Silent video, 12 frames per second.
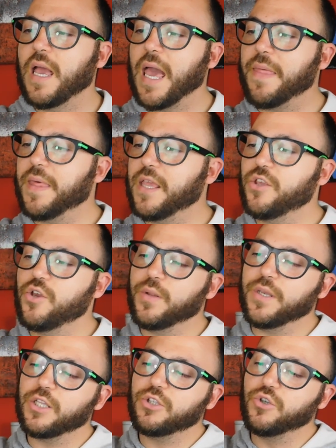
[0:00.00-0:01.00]
and then you
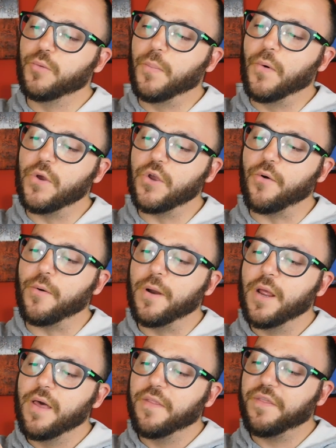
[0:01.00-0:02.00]
need to put your
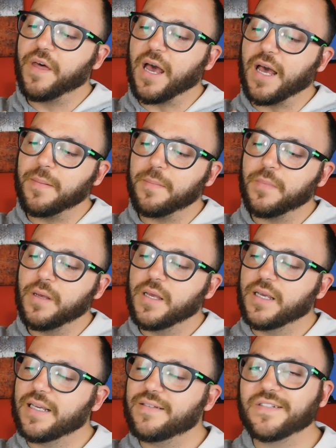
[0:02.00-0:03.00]
thumb
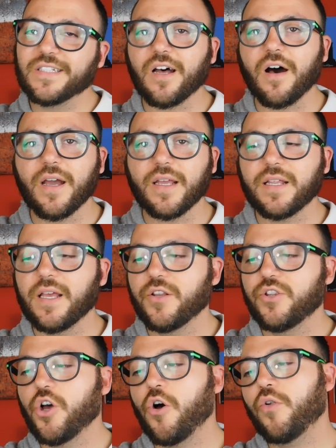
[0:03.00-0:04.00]
inside.
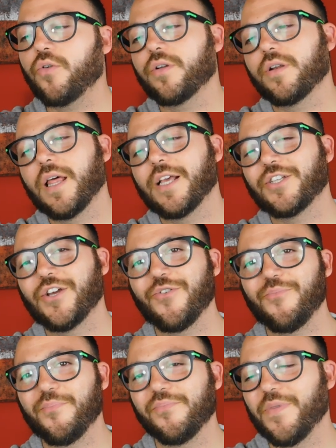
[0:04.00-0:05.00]
Don't let your
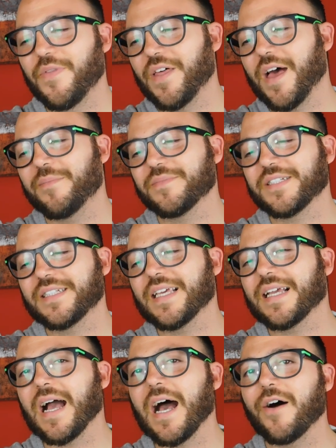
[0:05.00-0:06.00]
thumb
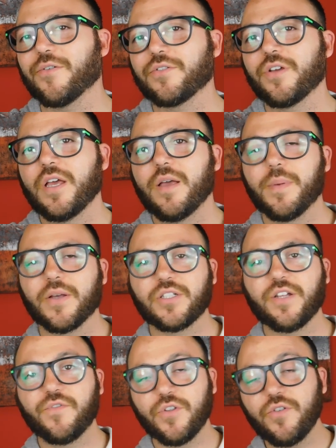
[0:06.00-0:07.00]
stick out, because
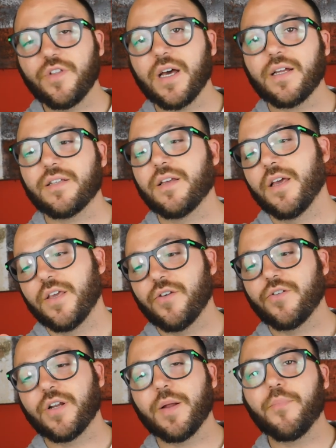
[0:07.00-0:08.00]
if you do that,
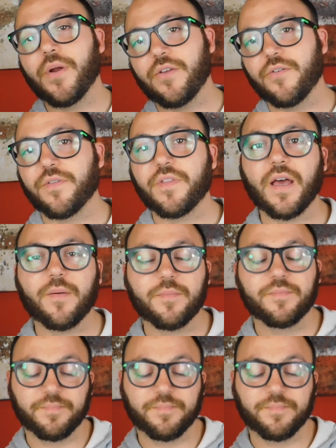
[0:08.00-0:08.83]
you're gonna break your thumb.